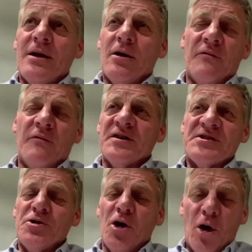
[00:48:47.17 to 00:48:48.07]
often
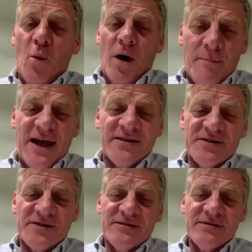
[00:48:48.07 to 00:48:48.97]
is not what
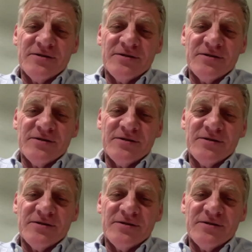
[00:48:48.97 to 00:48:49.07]
matters